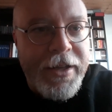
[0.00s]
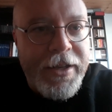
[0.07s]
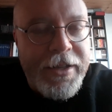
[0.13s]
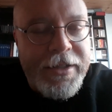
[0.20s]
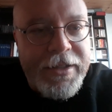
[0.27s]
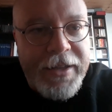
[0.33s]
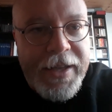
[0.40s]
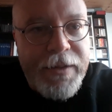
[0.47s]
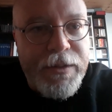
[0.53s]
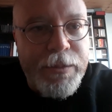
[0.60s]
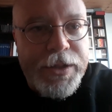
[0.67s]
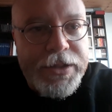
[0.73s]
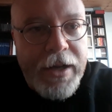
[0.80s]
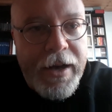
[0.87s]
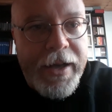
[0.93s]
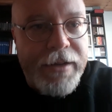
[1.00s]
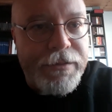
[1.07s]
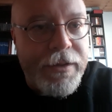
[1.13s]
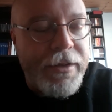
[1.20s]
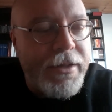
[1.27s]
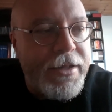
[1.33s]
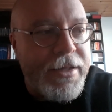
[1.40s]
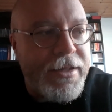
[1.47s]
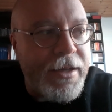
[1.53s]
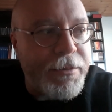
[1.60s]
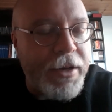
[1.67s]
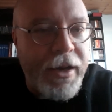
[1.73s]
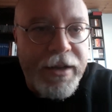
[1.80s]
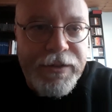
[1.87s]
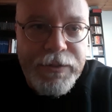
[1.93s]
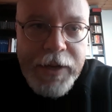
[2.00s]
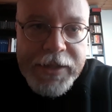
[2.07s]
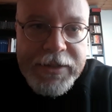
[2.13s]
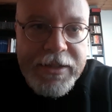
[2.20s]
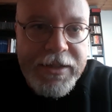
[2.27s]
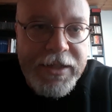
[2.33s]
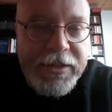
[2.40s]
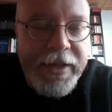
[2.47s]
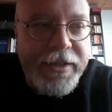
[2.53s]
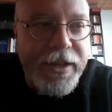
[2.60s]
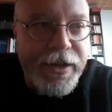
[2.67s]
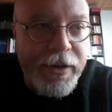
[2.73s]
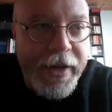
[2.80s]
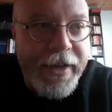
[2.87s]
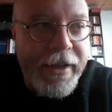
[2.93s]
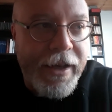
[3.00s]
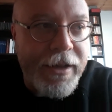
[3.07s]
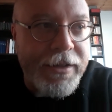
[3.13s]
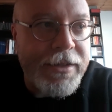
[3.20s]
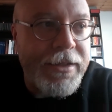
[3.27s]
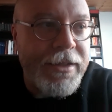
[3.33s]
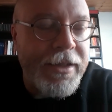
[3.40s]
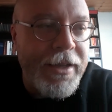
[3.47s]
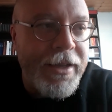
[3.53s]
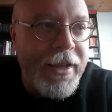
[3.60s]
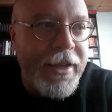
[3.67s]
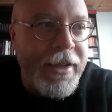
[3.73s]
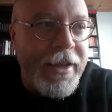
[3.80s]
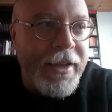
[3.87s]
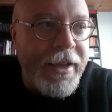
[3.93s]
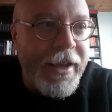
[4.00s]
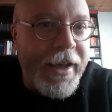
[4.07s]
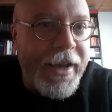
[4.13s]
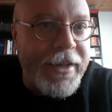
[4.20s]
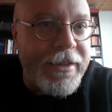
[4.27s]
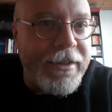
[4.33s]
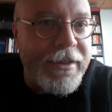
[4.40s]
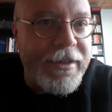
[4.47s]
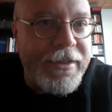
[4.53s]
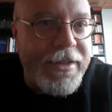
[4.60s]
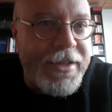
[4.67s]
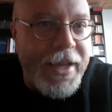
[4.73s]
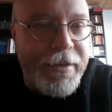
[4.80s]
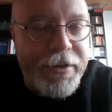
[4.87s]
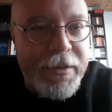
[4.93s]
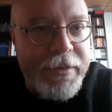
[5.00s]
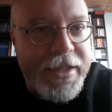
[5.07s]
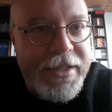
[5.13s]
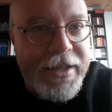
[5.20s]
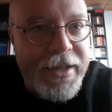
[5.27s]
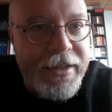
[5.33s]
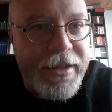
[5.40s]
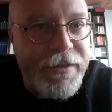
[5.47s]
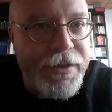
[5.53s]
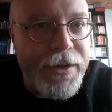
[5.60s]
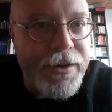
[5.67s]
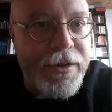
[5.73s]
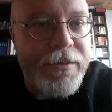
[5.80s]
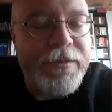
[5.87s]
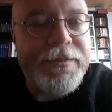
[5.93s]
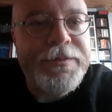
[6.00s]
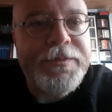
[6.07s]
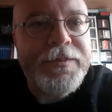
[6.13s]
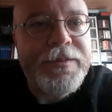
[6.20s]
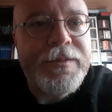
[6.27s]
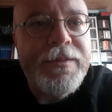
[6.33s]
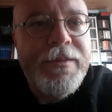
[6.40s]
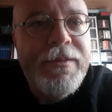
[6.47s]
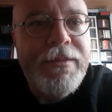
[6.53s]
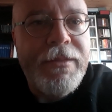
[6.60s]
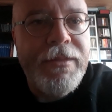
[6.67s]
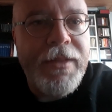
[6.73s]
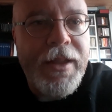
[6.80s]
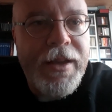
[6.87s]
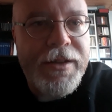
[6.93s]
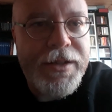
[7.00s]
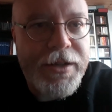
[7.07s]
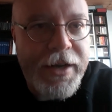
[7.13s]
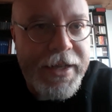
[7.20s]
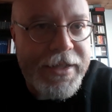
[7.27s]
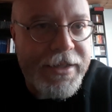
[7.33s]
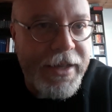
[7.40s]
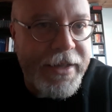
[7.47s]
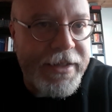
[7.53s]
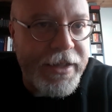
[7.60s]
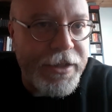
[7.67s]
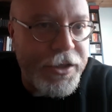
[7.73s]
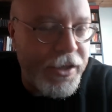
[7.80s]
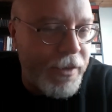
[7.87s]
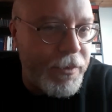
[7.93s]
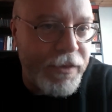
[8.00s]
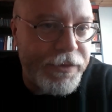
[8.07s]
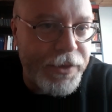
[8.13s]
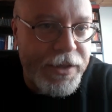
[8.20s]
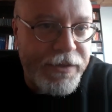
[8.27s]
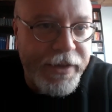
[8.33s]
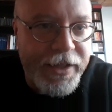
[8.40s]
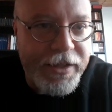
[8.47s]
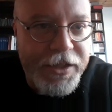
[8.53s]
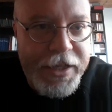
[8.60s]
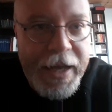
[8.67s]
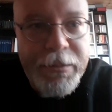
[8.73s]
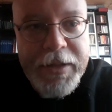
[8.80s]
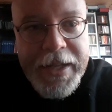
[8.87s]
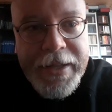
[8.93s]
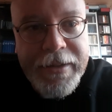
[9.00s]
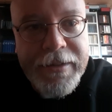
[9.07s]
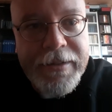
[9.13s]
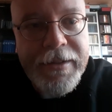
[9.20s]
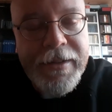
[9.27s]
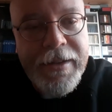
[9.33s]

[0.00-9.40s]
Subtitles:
to keep them alive, some kind of well-insulated greenhouse. And the same can be said if you're translating German philosophy into Japanese.